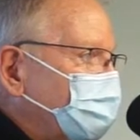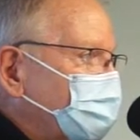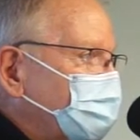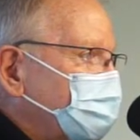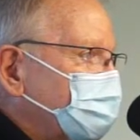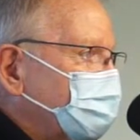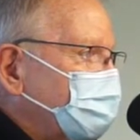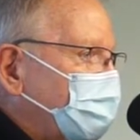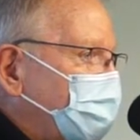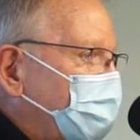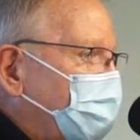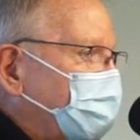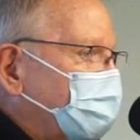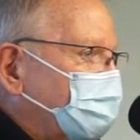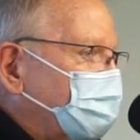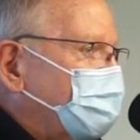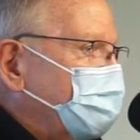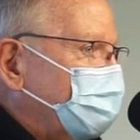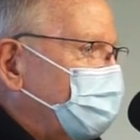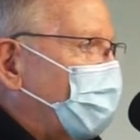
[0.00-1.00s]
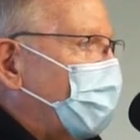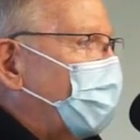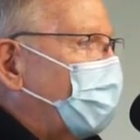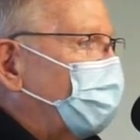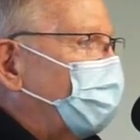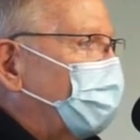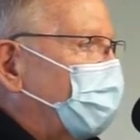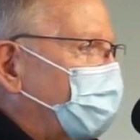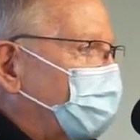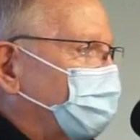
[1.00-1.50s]
We just can't get
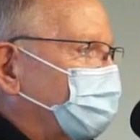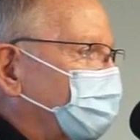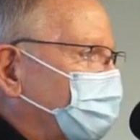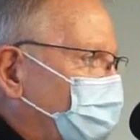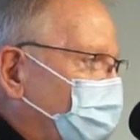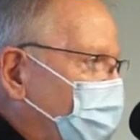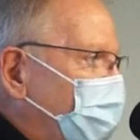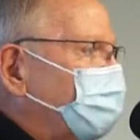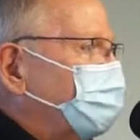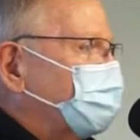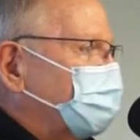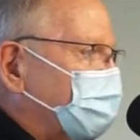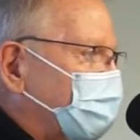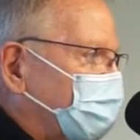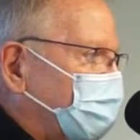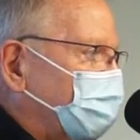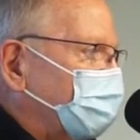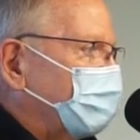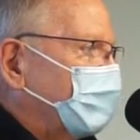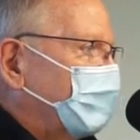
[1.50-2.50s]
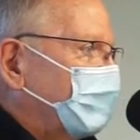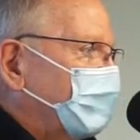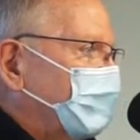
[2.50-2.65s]
on the website